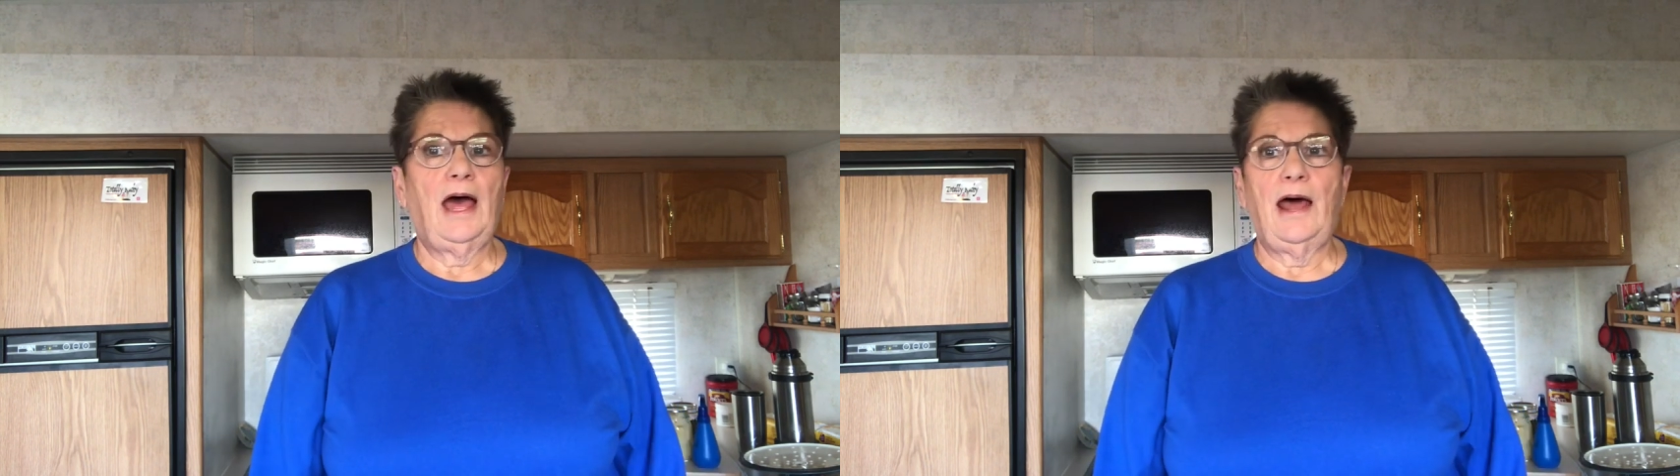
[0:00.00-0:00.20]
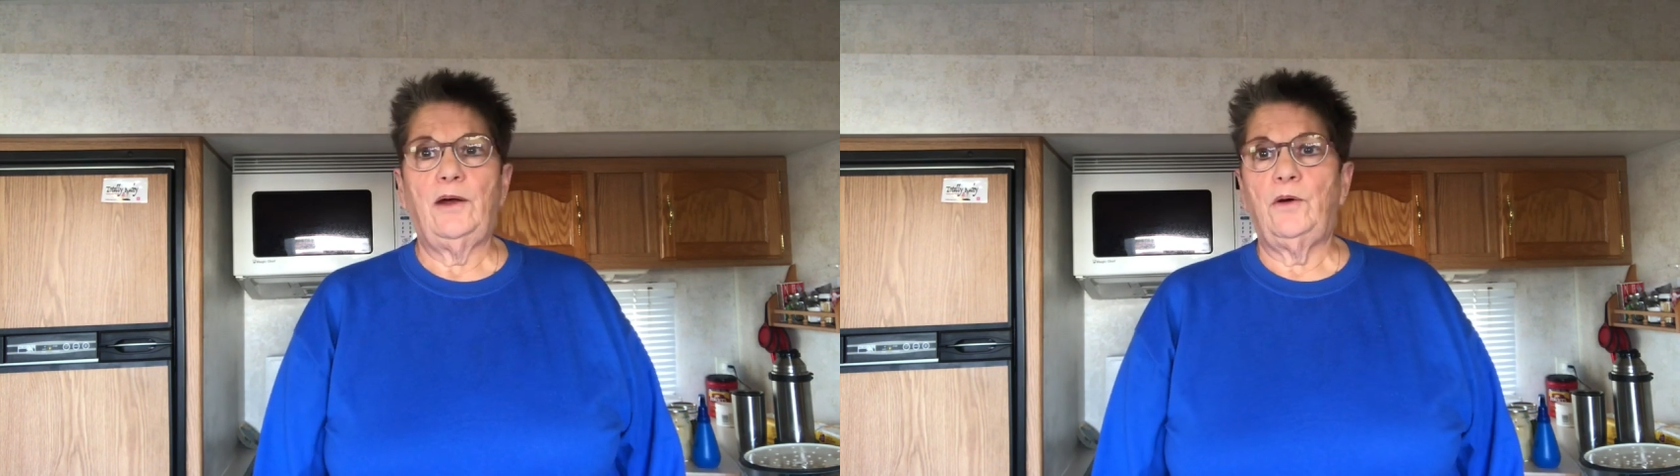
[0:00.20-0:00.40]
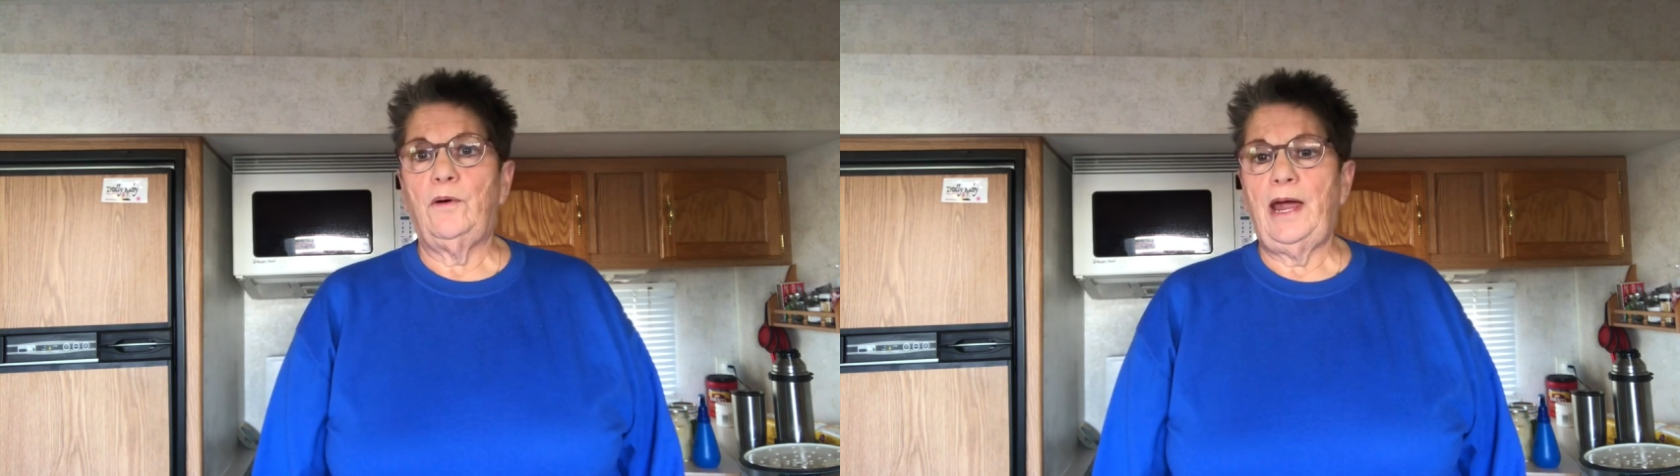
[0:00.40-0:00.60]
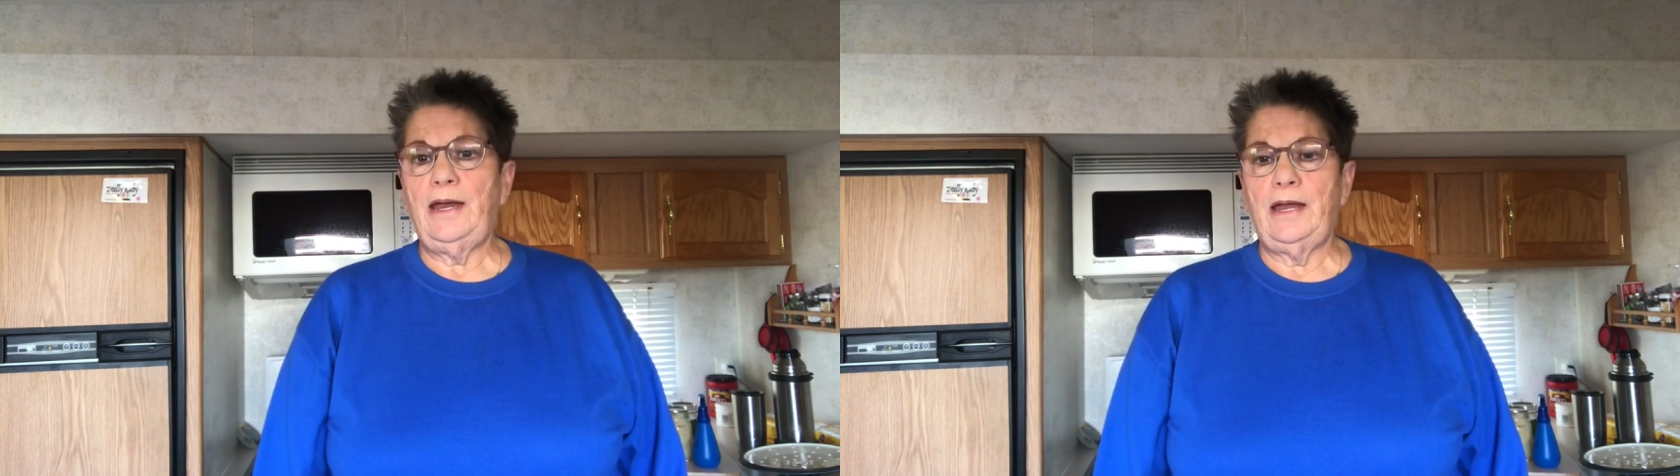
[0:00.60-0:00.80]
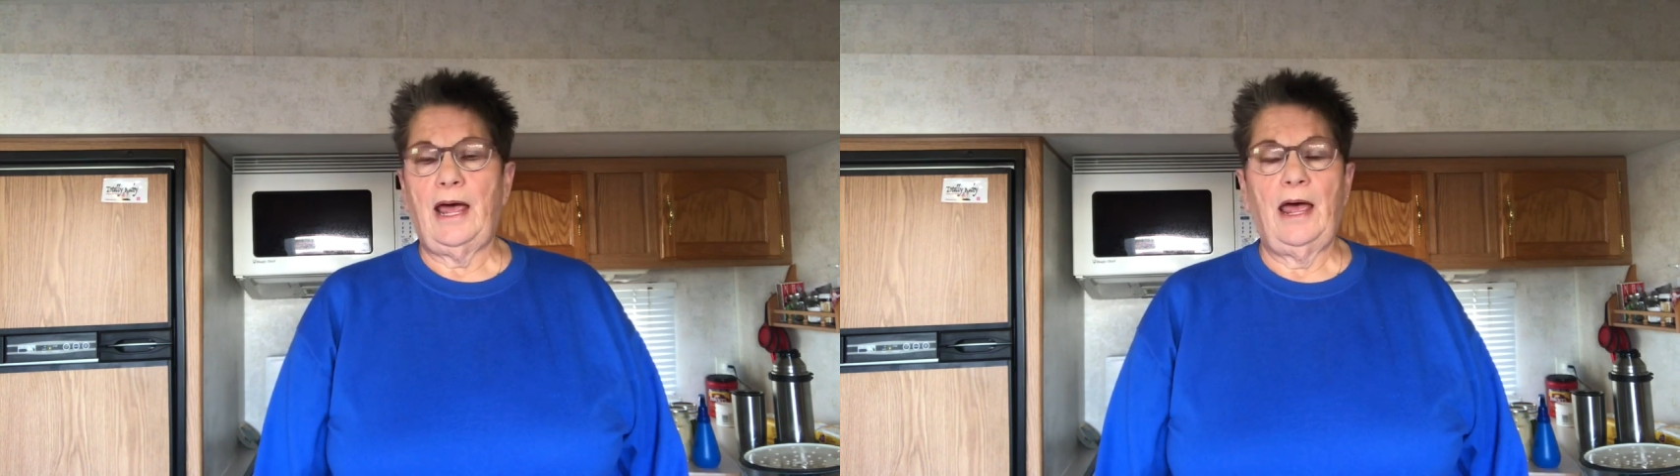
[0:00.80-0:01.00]
Had a
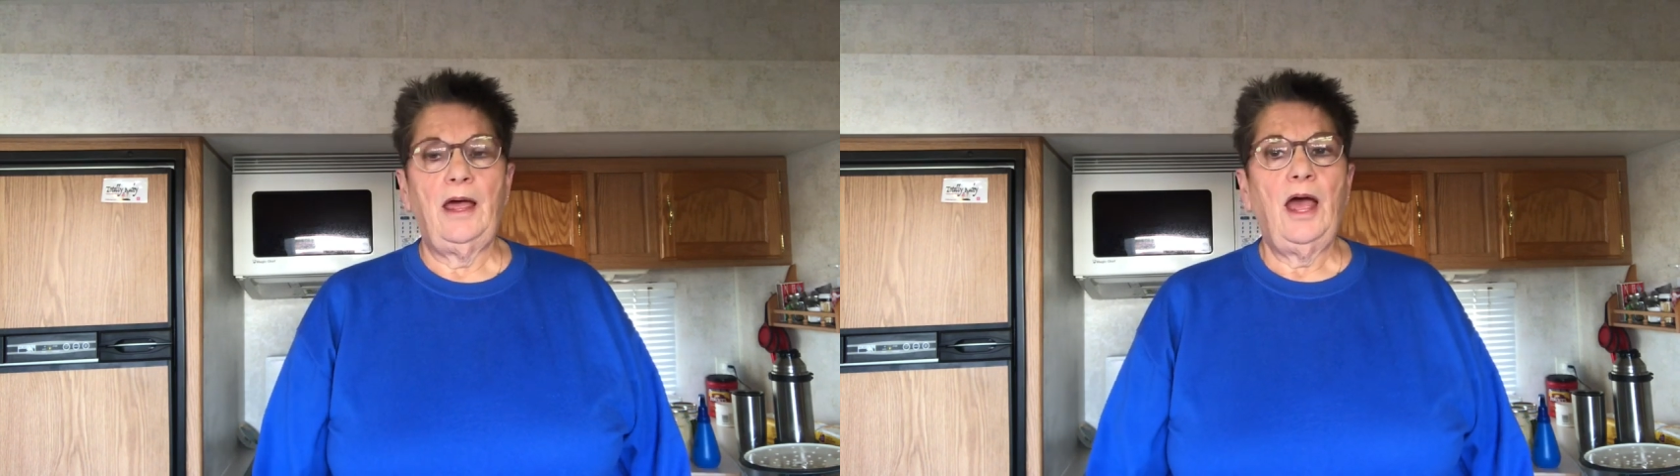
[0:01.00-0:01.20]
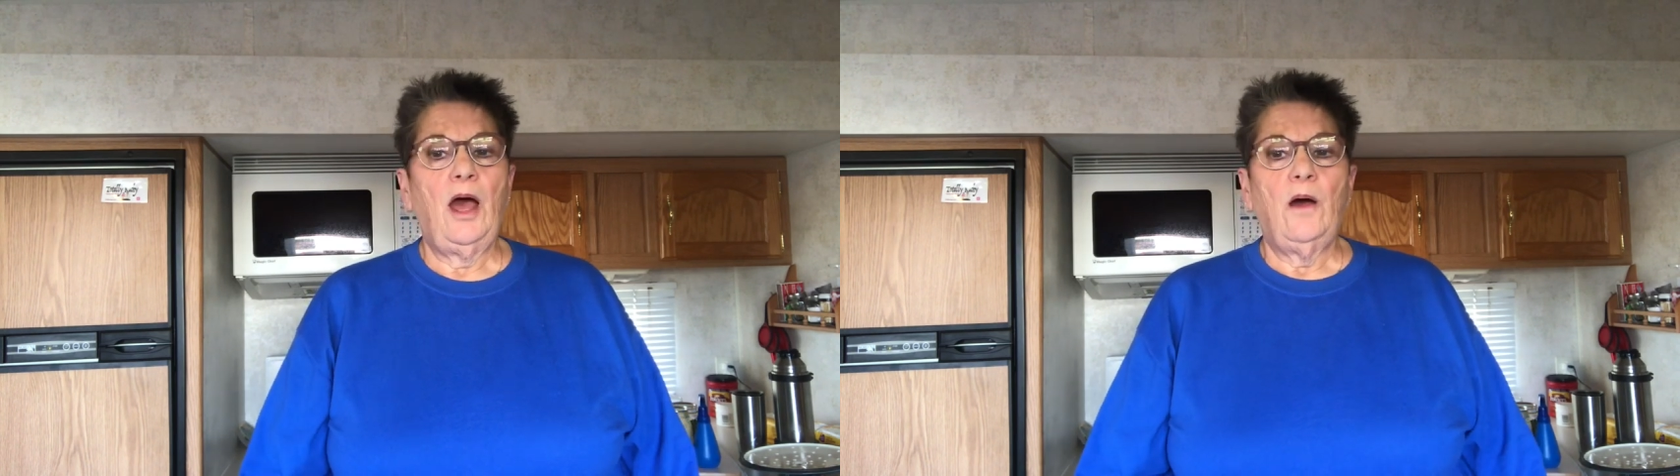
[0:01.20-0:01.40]
great day.